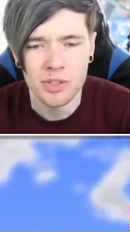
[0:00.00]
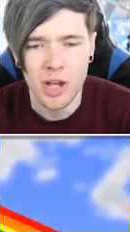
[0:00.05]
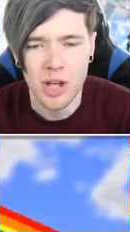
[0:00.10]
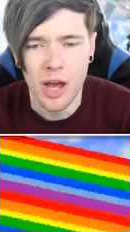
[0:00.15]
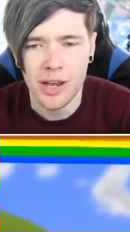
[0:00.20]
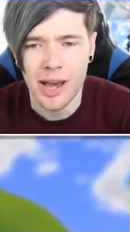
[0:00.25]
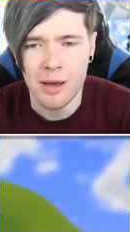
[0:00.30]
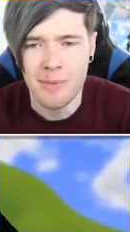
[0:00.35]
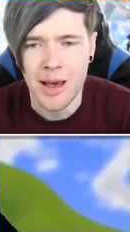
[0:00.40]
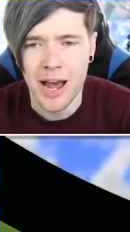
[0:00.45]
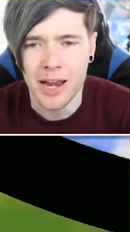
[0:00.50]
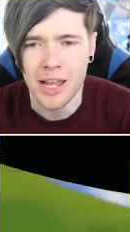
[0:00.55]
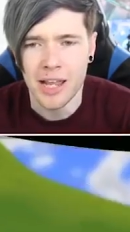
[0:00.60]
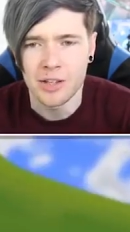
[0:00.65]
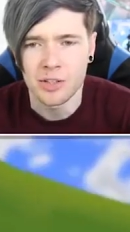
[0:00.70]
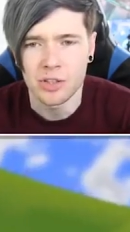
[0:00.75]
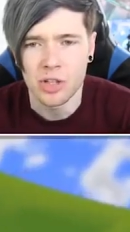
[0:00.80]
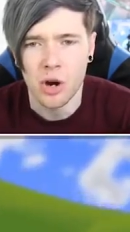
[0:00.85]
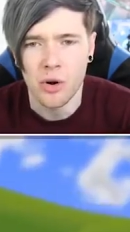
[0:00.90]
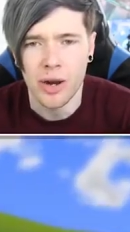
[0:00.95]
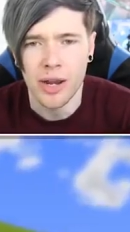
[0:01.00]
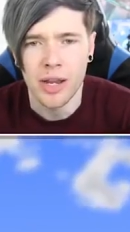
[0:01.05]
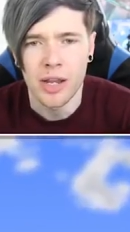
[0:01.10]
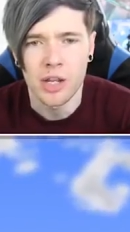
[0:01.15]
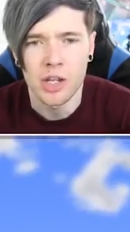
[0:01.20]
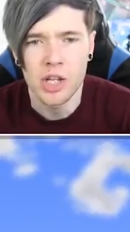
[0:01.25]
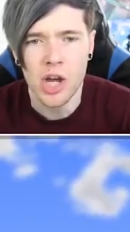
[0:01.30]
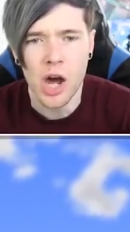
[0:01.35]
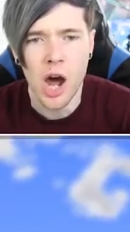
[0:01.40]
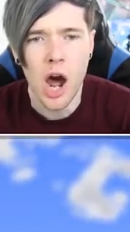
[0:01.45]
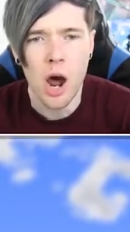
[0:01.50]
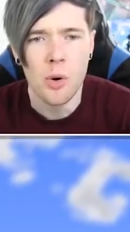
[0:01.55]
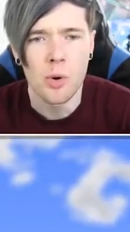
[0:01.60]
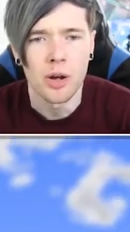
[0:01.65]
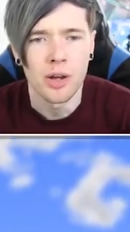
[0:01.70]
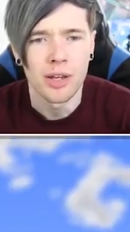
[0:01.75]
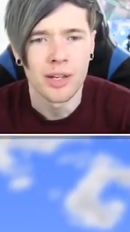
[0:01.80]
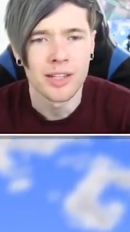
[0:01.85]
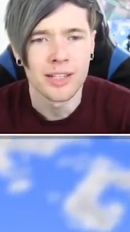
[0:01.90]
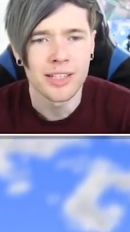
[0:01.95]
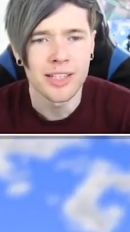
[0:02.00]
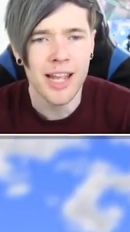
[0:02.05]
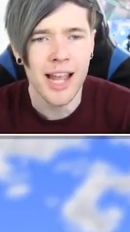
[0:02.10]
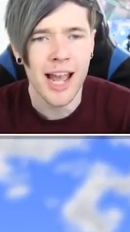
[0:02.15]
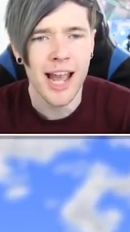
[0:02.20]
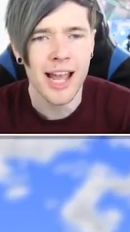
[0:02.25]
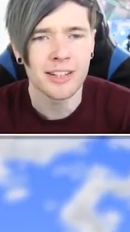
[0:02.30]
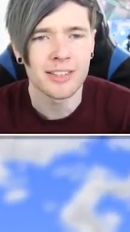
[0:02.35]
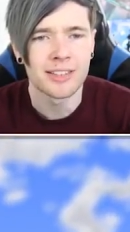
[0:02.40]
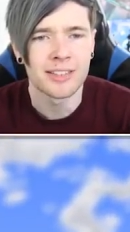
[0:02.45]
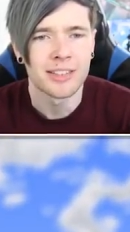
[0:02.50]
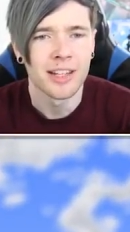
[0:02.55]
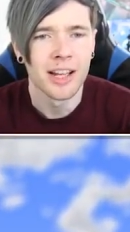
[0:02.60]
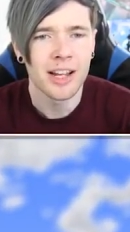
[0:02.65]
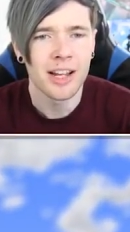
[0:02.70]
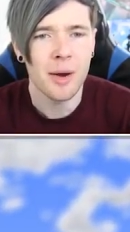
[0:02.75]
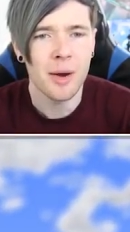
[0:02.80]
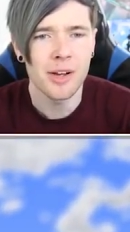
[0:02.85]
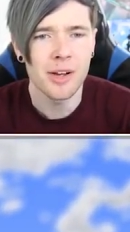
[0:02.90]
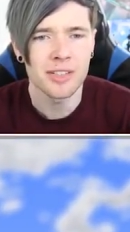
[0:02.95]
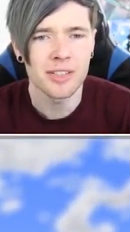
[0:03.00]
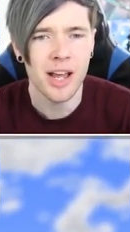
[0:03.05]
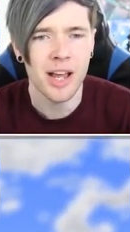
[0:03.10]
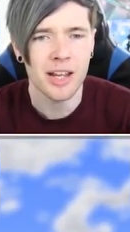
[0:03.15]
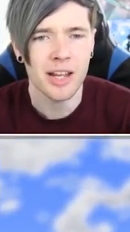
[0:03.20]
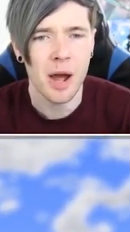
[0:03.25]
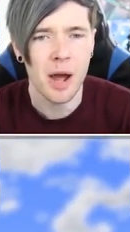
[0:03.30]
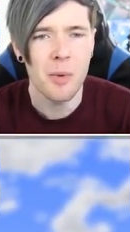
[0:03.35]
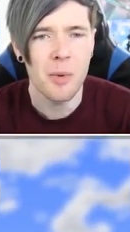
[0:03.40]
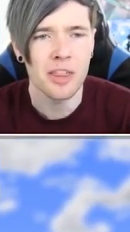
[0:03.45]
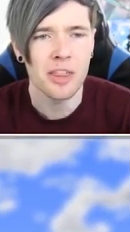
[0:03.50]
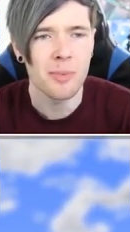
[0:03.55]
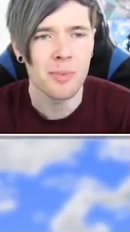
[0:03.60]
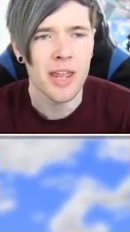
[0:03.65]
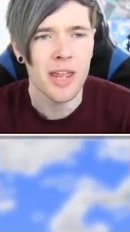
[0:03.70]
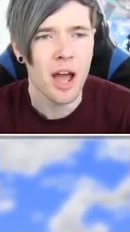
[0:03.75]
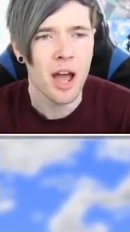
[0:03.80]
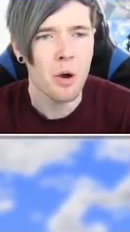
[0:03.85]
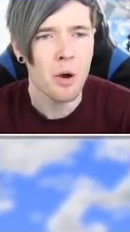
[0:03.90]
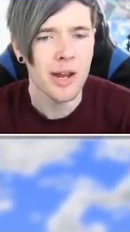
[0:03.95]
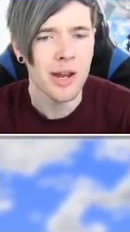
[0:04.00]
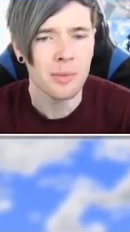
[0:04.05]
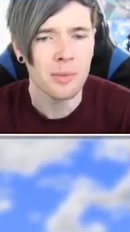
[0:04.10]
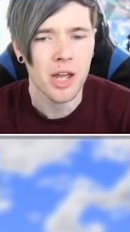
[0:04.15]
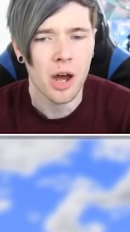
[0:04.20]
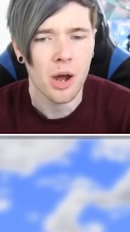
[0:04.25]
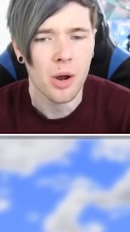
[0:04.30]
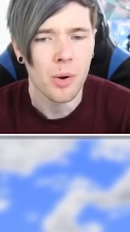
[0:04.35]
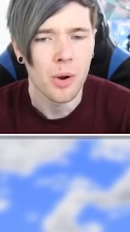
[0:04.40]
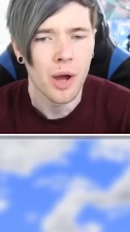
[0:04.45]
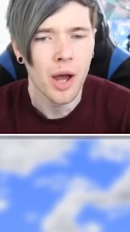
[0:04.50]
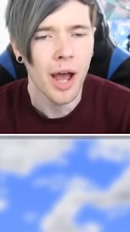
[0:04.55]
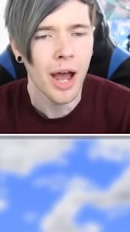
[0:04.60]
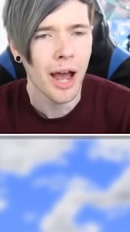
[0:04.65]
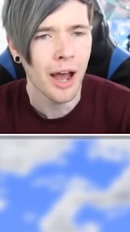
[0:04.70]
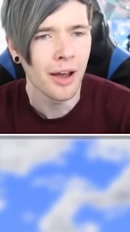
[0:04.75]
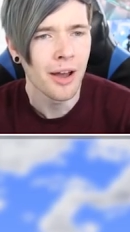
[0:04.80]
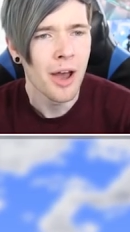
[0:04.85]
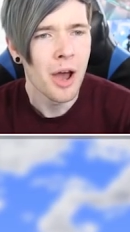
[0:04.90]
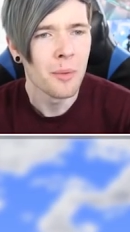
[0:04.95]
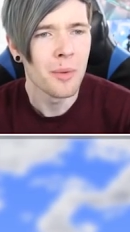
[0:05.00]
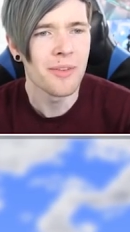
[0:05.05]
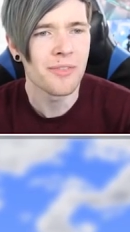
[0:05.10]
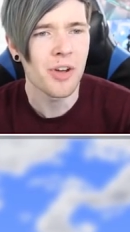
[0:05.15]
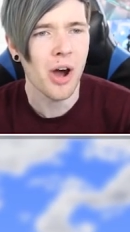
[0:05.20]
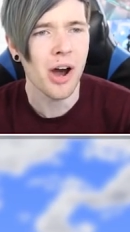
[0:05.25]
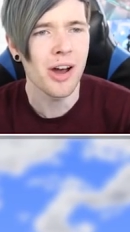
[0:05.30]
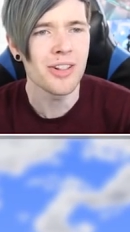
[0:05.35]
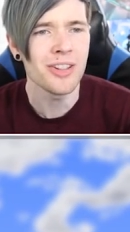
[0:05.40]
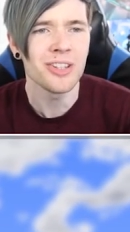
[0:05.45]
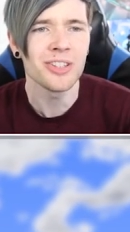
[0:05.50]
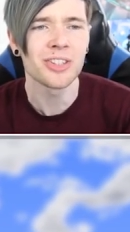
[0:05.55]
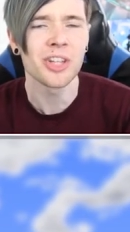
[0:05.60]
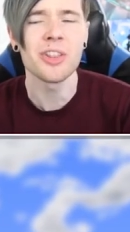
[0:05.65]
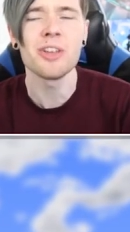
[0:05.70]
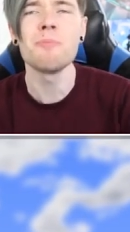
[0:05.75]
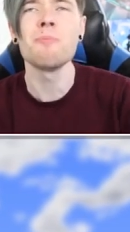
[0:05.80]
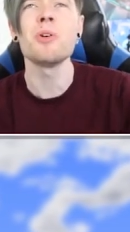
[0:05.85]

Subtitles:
son, I'm out of here. Sorry. Go! Yes! Go on, son, come with me. Oh, where do we go? We've gone to the